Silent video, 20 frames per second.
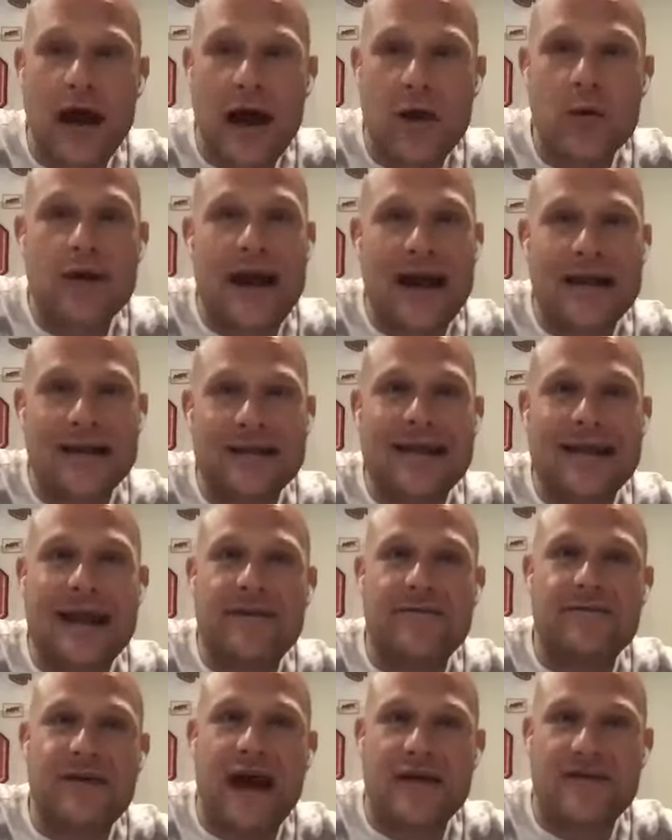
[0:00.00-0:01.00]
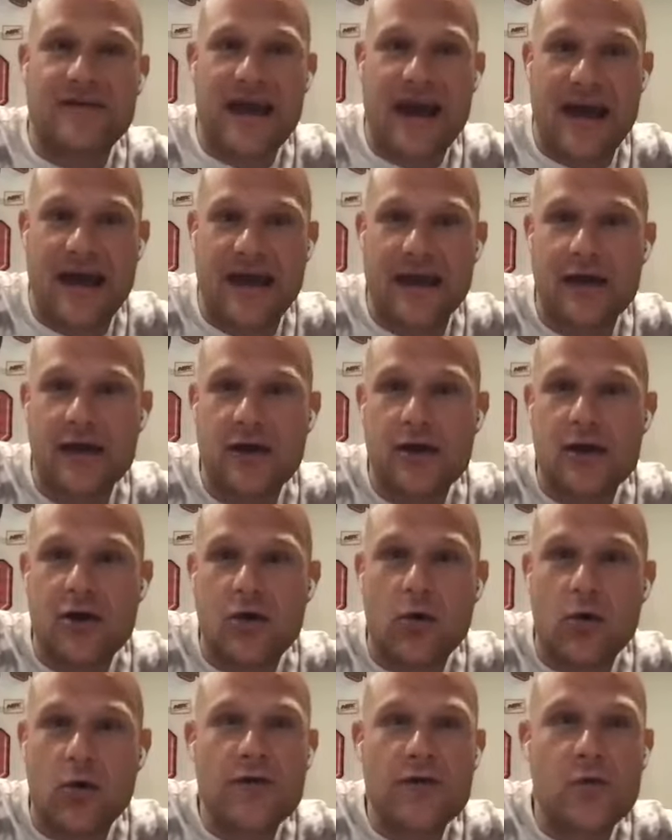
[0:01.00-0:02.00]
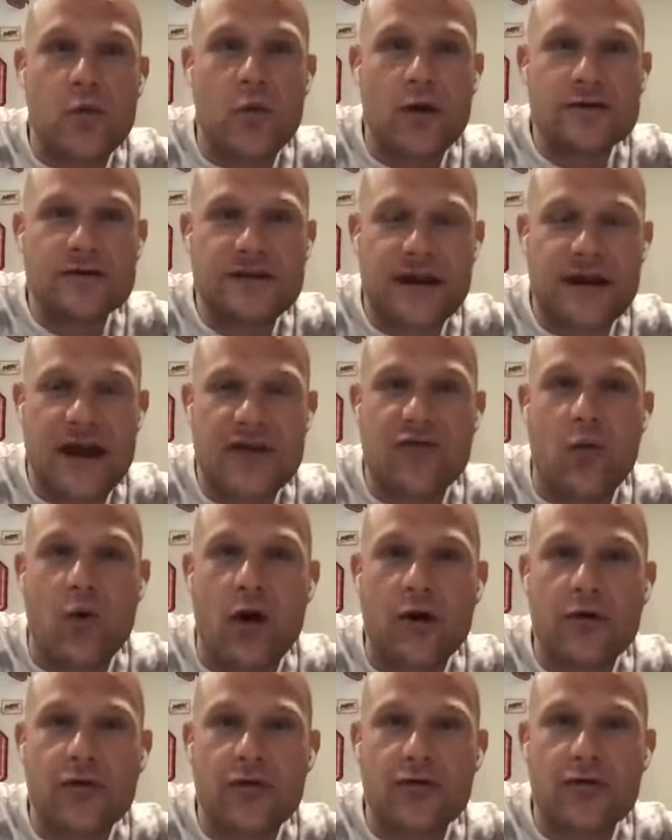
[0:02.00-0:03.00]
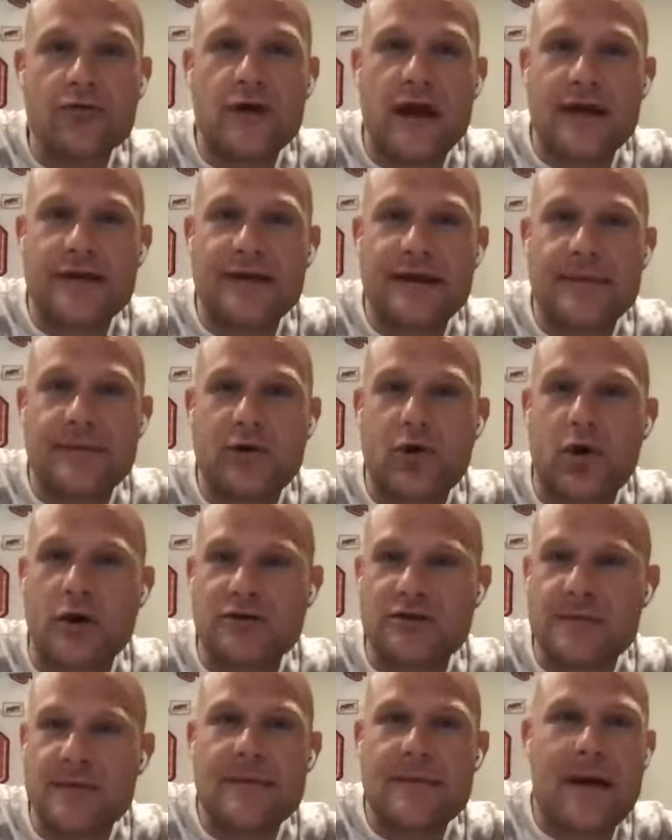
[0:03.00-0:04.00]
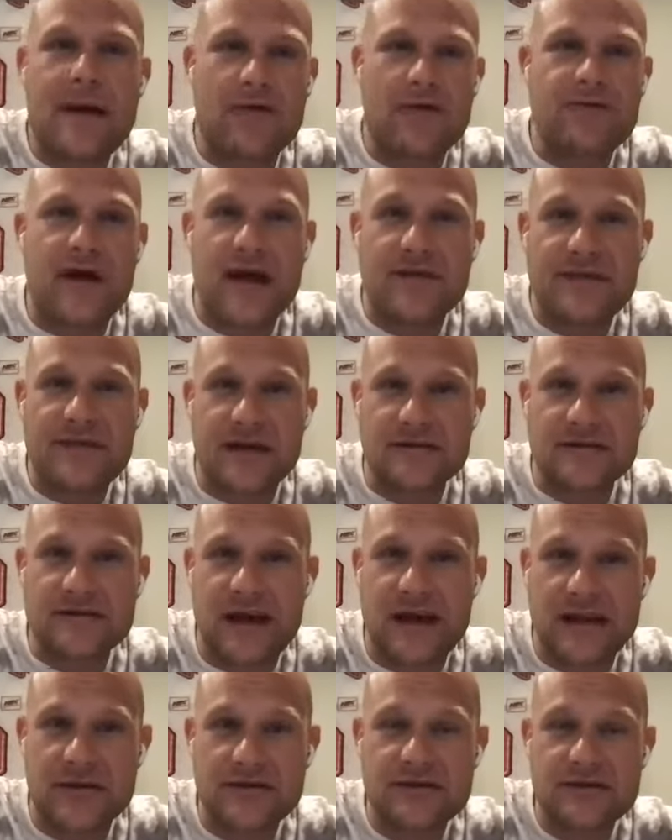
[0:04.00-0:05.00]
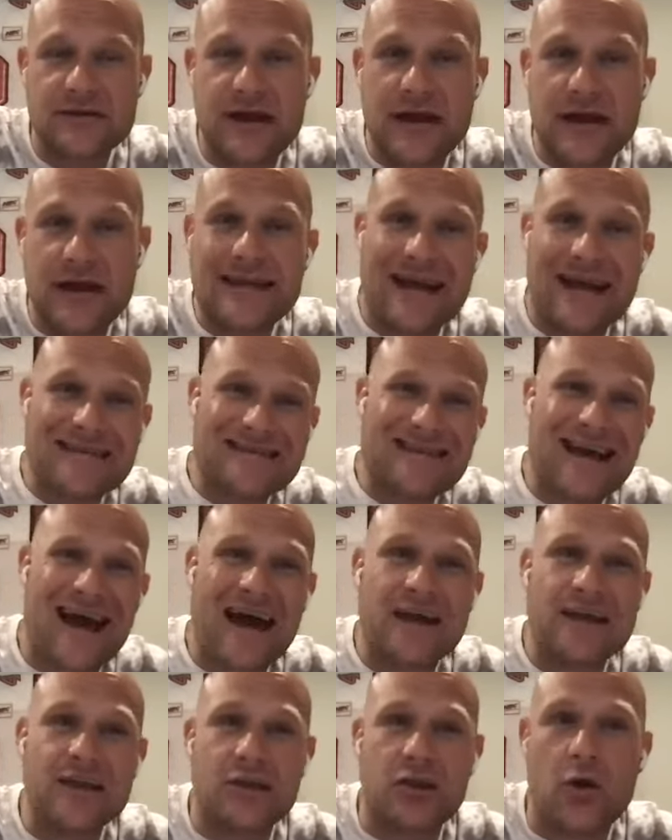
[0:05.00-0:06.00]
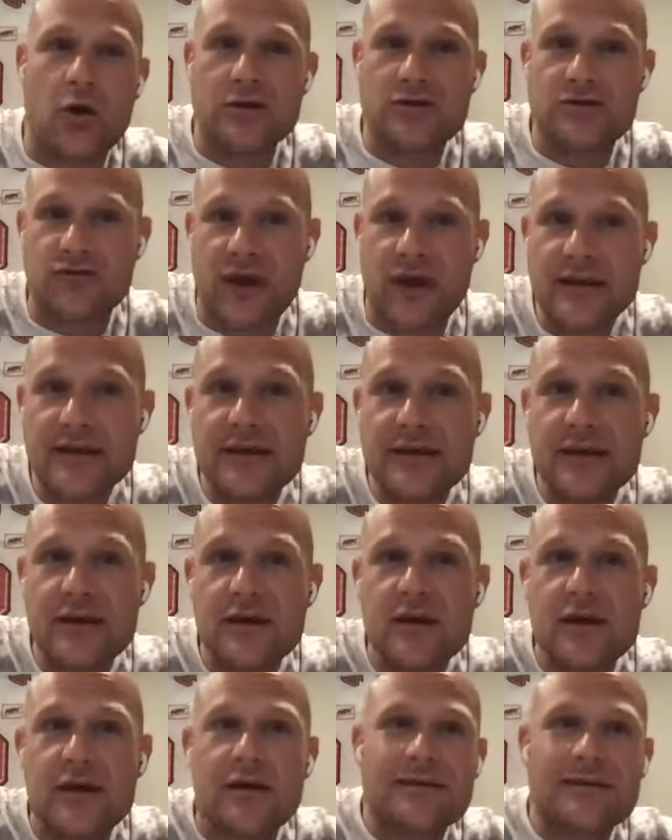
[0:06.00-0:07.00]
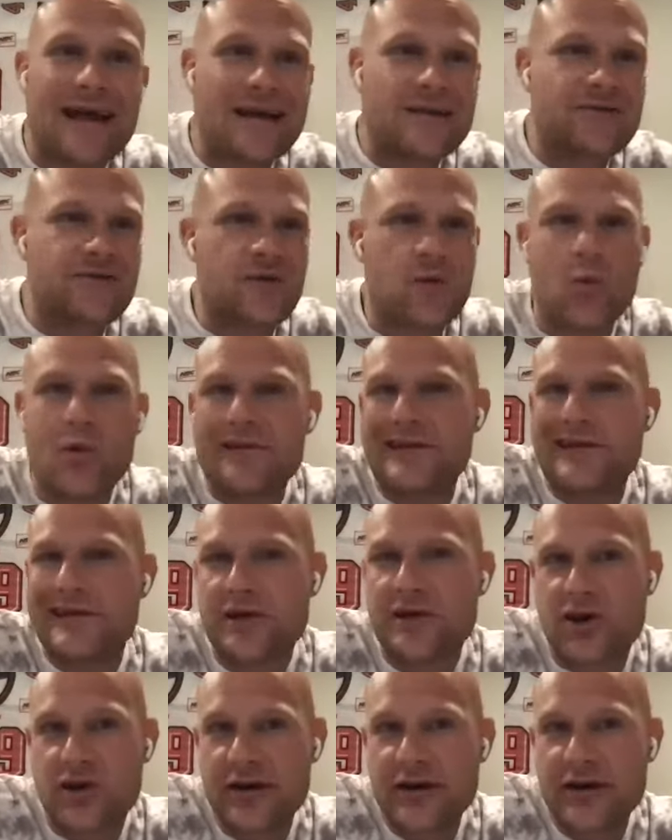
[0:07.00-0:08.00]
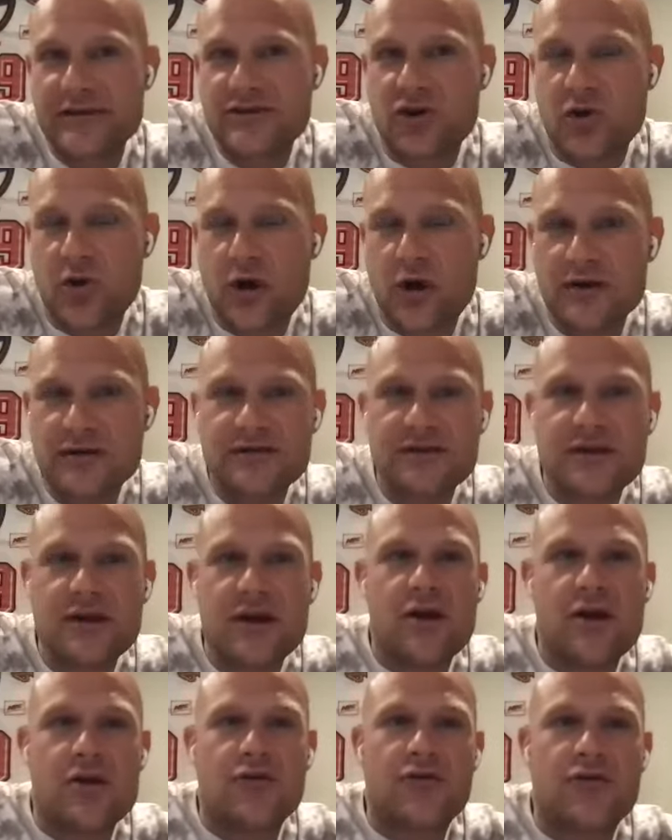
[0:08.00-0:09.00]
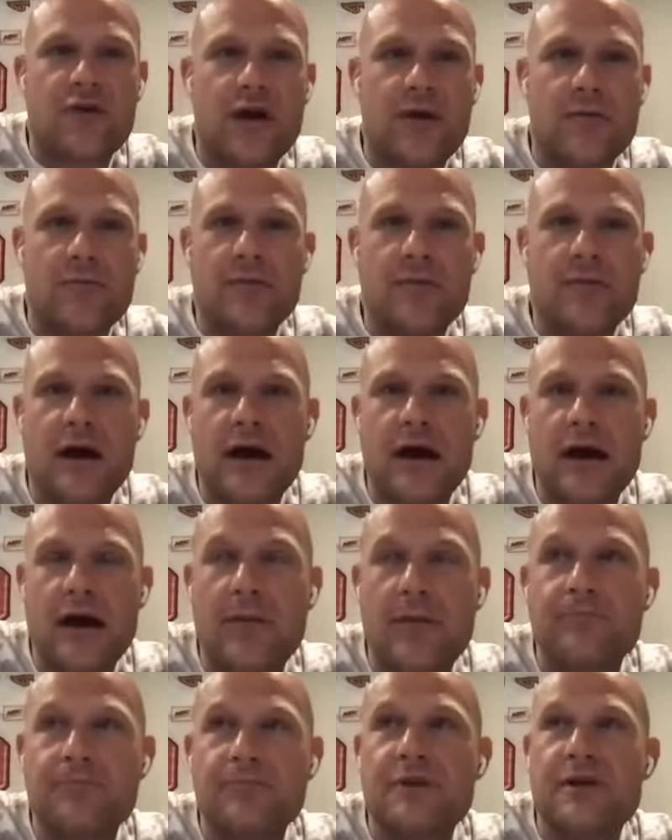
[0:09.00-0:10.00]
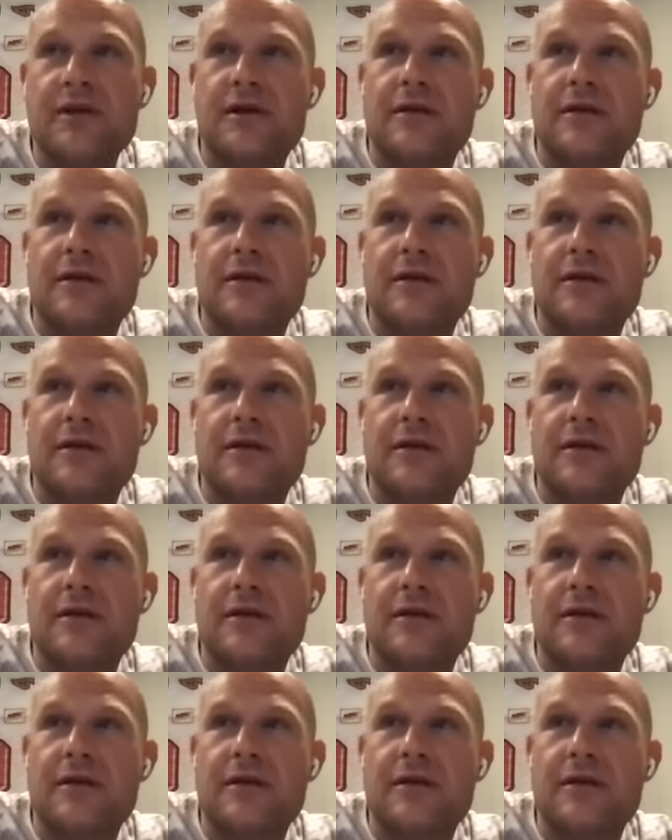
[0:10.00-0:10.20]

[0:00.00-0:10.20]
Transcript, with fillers: I would allocate 5K. All the ones that I've walked through ended up costing me about $5,000. And that's not in lost rent. That's from what the attorneys cost, from um,